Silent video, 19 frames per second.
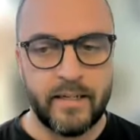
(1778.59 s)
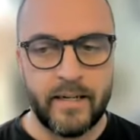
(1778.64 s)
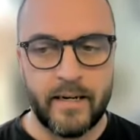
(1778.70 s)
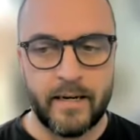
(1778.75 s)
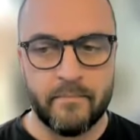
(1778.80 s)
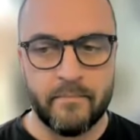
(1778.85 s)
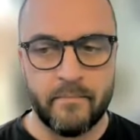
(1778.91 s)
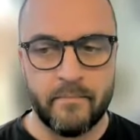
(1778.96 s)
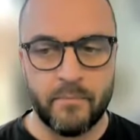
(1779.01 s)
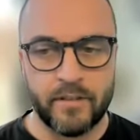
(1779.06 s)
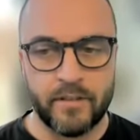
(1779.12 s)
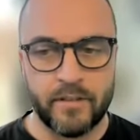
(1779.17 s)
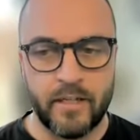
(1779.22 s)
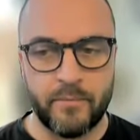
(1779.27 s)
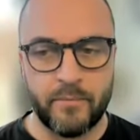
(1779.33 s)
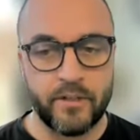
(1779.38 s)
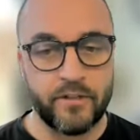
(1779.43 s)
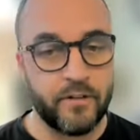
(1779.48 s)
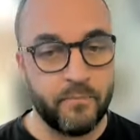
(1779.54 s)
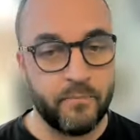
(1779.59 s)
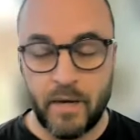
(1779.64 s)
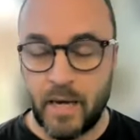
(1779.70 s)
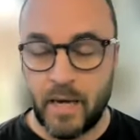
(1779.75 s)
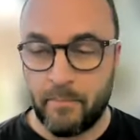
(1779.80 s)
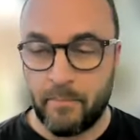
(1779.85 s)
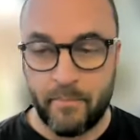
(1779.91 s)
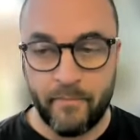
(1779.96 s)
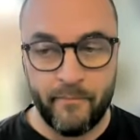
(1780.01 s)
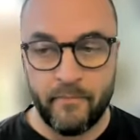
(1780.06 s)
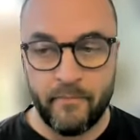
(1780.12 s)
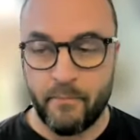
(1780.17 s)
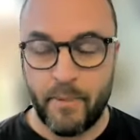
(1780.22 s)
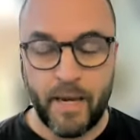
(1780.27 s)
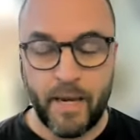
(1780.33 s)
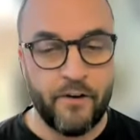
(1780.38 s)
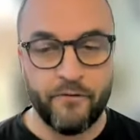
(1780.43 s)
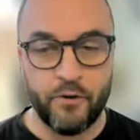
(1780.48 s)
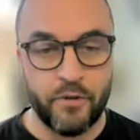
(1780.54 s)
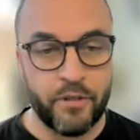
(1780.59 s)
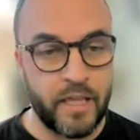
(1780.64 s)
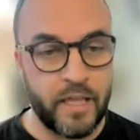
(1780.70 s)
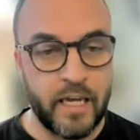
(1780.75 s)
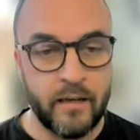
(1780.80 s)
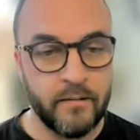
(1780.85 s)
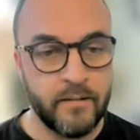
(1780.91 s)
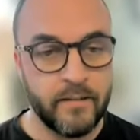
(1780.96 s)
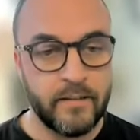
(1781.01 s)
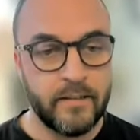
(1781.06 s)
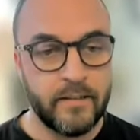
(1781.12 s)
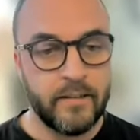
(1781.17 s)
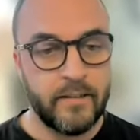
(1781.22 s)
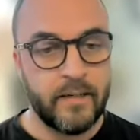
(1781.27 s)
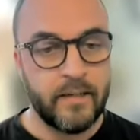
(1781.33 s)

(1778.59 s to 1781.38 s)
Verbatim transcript: Um, placebo is a, a powerful thing